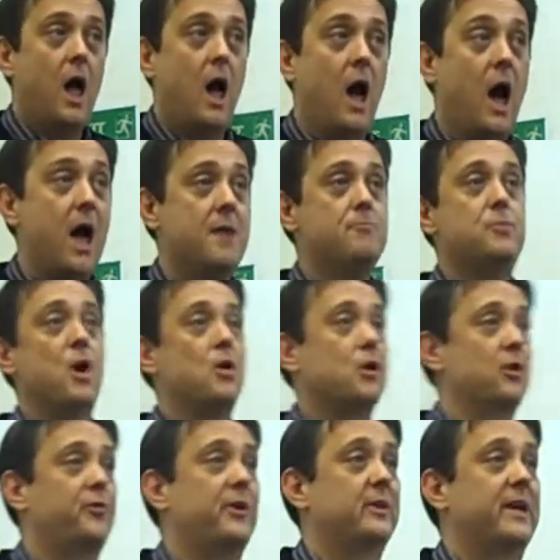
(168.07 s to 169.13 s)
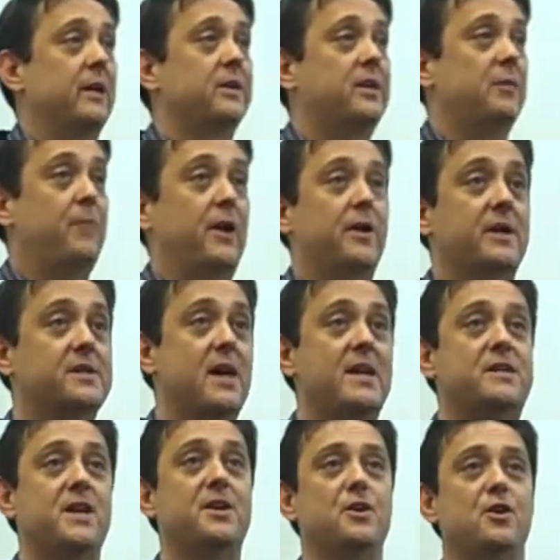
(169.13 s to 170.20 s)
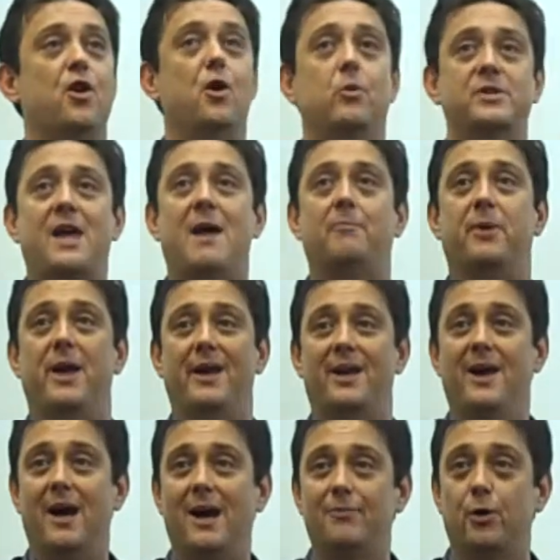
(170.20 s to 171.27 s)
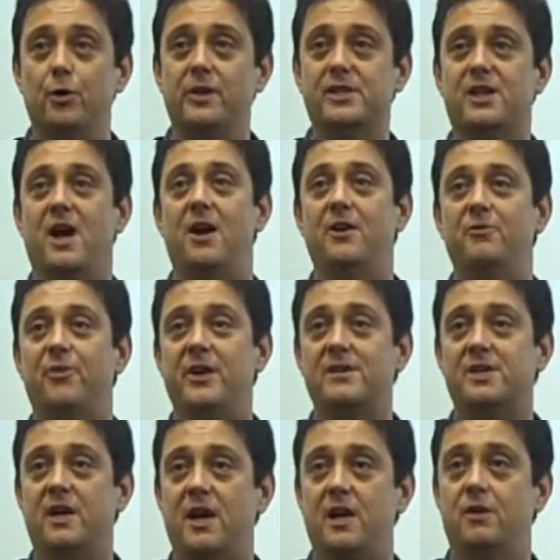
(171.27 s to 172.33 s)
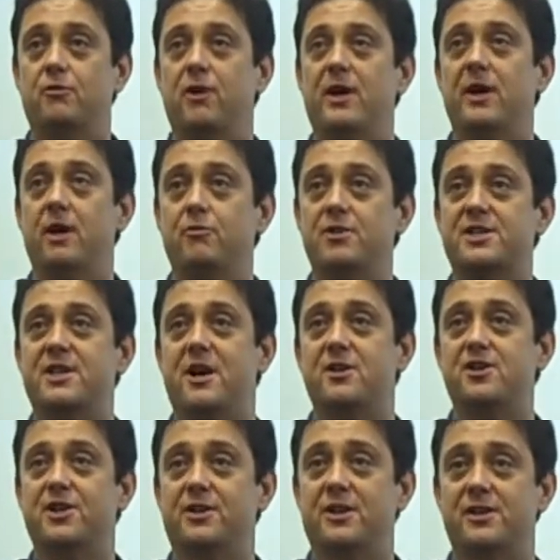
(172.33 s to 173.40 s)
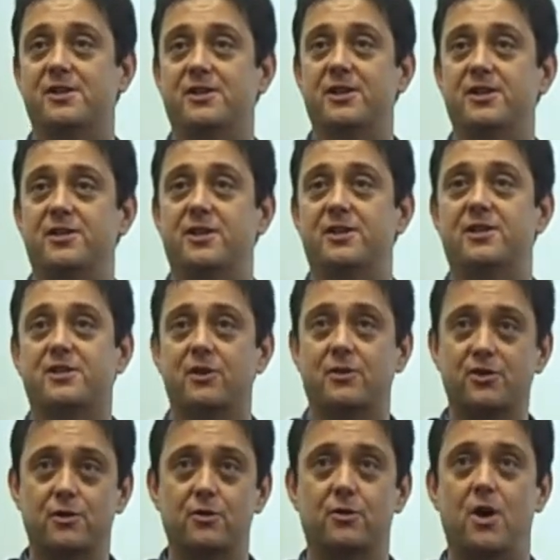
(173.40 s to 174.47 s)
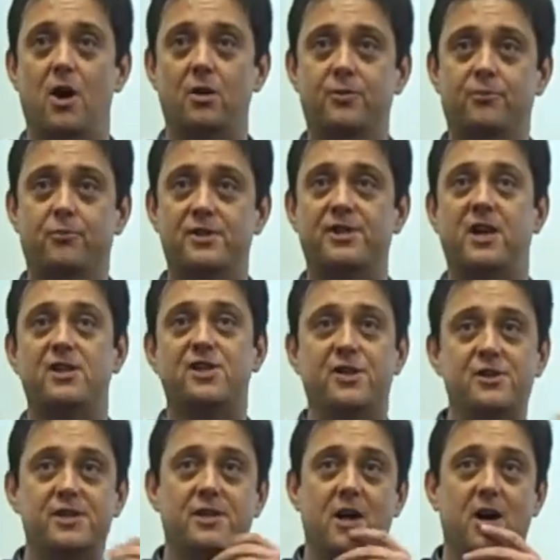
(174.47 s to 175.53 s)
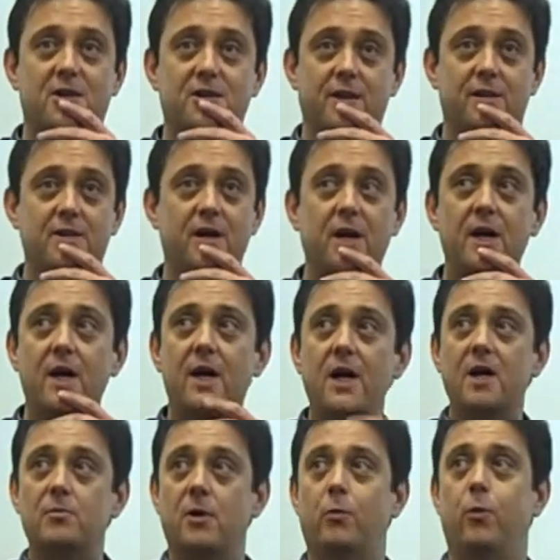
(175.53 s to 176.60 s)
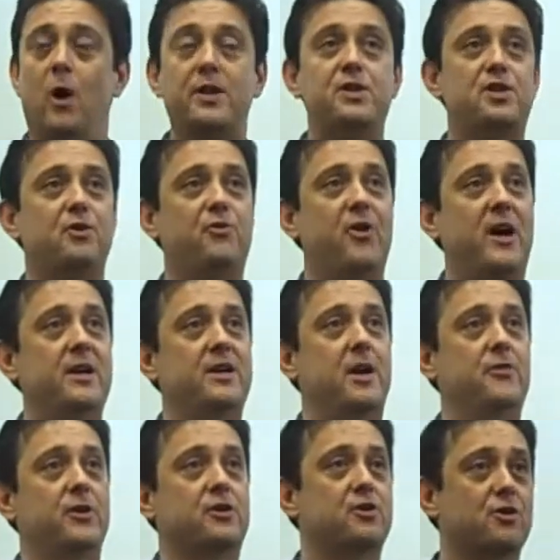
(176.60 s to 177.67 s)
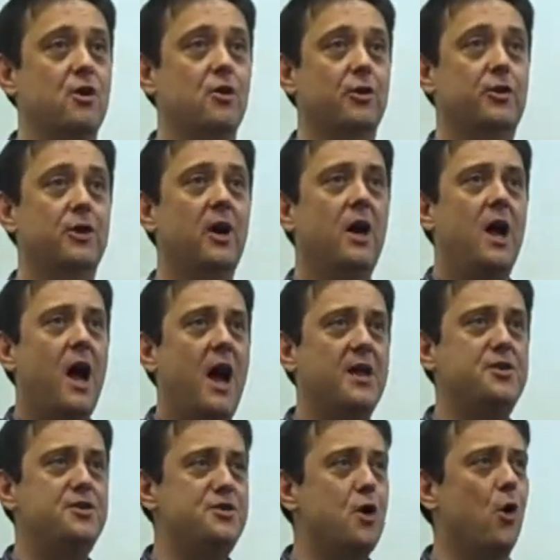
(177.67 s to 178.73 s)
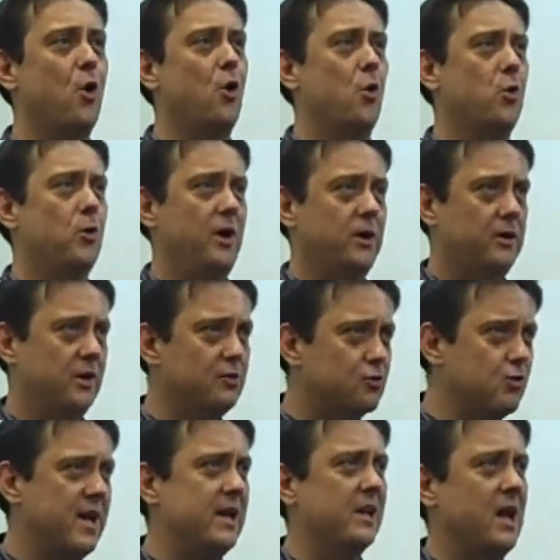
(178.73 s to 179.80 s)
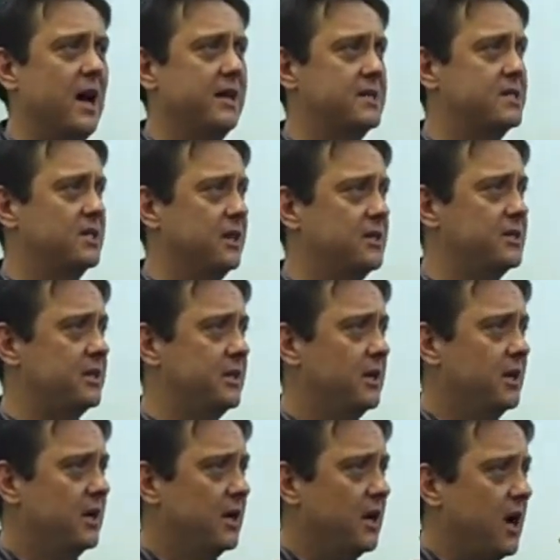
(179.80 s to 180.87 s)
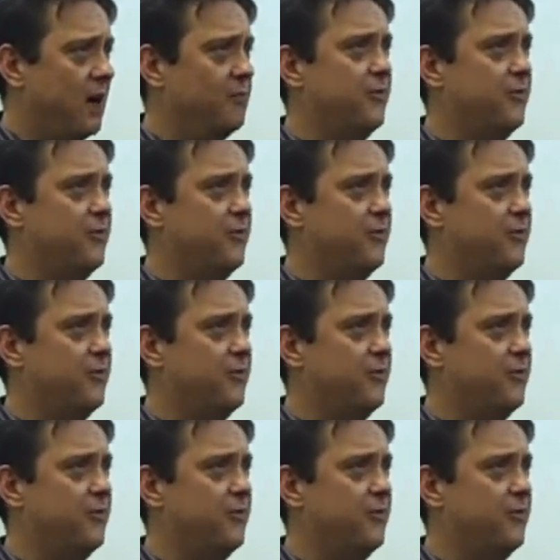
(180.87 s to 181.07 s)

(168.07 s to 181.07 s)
I'm not going to feel guilty about it because I didn't know it was happening. I've only started investigating, reading and researching this since this so-called recession started. But once you find out the truth and know and realise that a